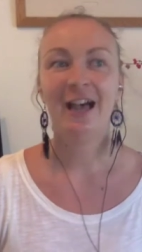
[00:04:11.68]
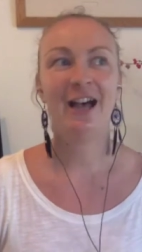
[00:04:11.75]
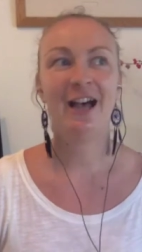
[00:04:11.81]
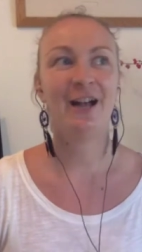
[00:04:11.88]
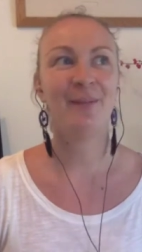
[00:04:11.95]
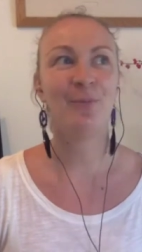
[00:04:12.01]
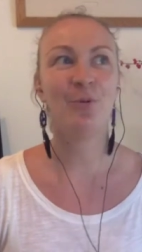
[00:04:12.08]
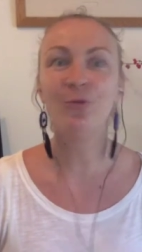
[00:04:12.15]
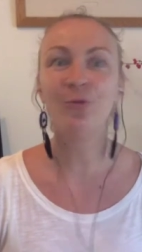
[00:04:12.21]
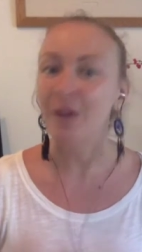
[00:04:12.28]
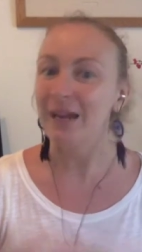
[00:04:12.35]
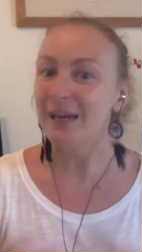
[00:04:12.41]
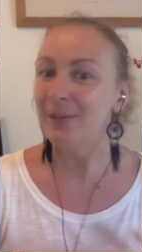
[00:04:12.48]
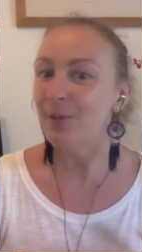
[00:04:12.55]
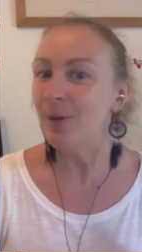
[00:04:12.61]
um,
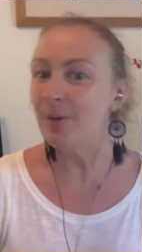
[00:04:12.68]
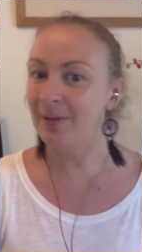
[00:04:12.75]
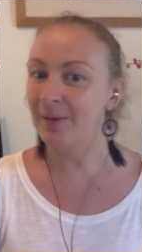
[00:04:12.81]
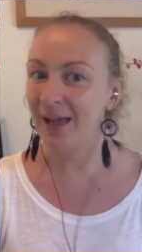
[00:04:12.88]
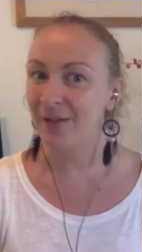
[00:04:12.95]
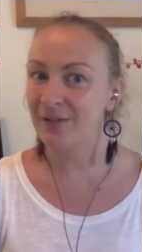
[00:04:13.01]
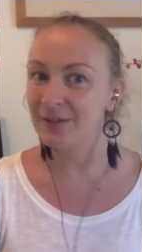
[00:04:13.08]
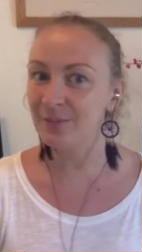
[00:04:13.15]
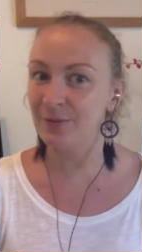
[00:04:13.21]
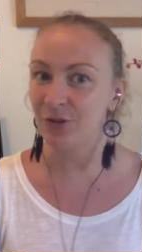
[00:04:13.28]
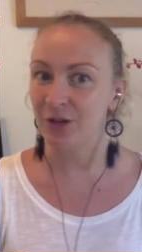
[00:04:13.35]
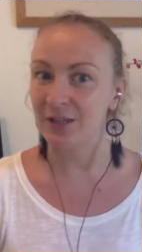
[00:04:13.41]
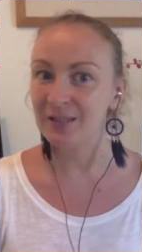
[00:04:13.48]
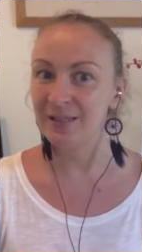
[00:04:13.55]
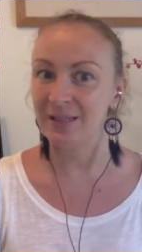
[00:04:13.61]
already probably have some
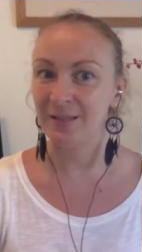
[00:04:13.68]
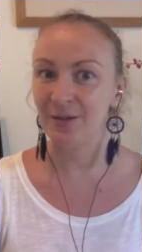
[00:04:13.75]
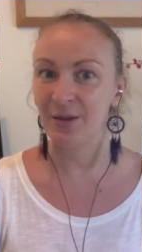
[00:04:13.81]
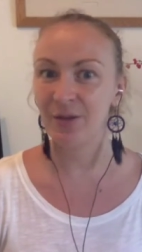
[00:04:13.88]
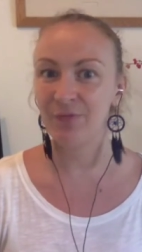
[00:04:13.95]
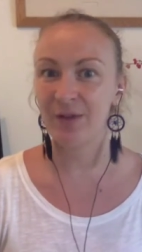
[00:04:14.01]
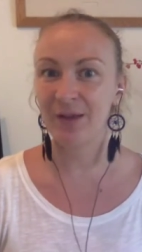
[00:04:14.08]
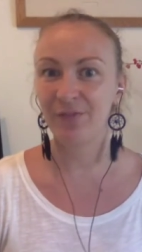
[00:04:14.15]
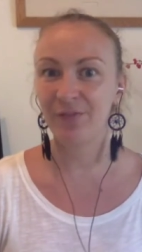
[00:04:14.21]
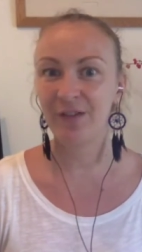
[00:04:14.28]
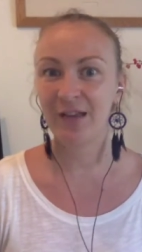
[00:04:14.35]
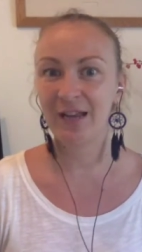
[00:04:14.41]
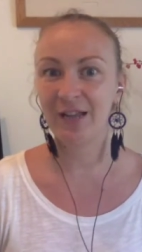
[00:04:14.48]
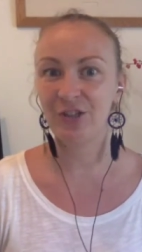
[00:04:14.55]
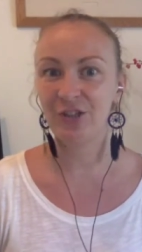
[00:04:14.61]
stresses around
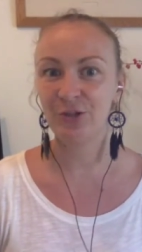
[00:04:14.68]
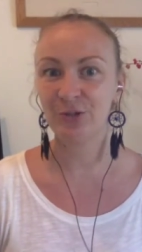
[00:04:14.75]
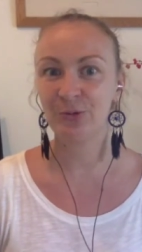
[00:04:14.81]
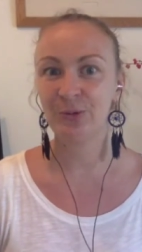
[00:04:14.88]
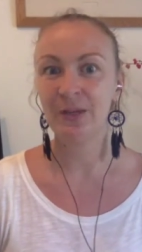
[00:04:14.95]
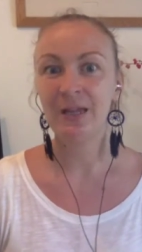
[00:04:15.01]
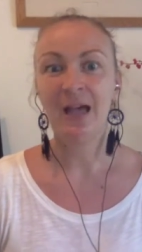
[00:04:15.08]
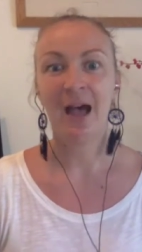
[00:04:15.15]
financial,